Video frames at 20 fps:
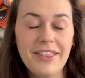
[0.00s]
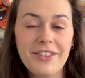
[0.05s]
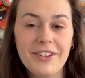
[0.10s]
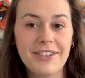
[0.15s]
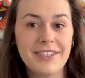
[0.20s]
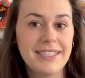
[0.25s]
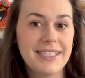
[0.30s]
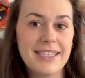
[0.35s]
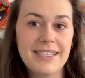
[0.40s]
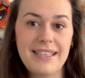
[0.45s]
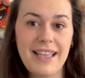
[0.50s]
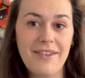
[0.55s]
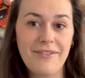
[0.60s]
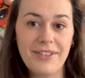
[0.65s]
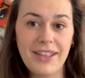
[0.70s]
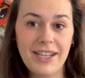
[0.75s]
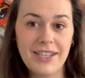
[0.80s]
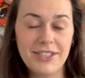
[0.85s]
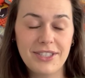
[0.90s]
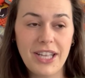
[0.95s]
36 count for
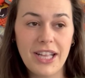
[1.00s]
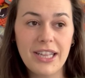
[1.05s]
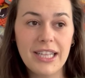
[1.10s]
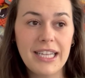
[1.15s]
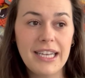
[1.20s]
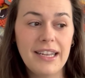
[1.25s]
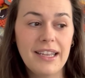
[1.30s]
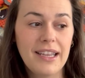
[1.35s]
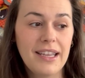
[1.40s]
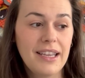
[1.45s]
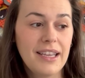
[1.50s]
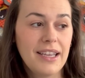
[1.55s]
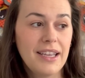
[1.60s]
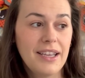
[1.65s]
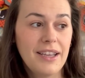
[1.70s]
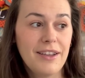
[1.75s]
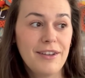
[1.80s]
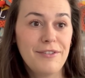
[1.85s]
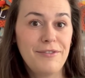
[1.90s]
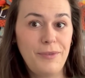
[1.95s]
like a solid
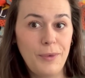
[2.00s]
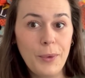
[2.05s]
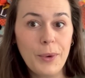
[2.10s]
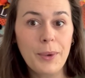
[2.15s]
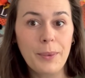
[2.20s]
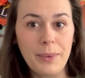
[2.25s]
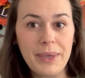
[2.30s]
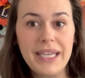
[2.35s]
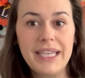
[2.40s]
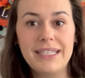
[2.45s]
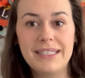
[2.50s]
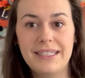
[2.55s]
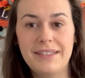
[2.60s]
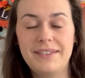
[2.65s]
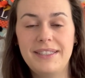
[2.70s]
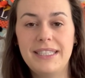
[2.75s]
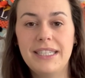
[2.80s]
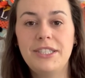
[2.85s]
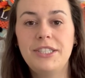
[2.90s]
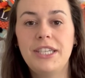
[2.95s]
4 weeks of
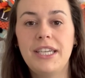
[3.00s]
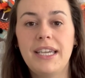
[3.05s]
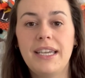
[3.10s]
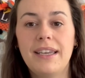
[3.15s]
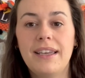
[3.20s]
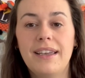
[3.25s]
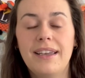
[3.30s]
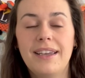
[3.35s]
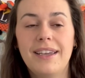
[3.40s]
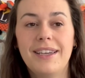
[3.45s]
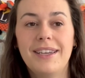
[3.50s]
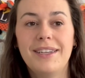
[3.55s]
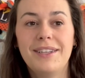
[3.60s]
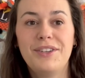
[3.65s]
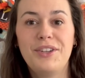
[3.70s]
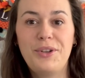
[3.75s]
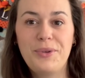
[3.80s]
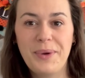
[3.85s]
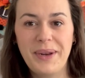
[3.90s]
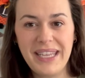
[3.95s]
stitching
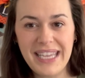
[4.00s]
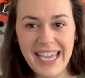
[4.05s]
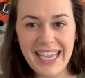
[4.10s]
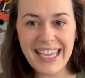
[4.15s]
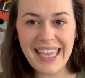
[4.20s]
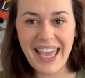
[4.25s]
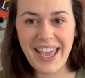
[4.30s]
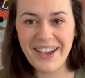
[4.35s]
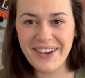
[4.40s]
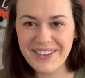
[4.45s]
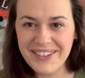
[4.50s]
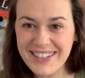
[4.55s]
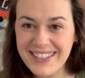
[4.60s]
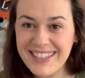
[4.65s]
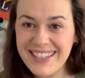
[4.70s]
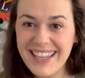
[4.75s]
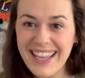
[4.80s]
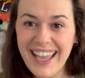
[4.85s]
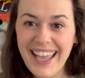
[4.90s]
to 28 count,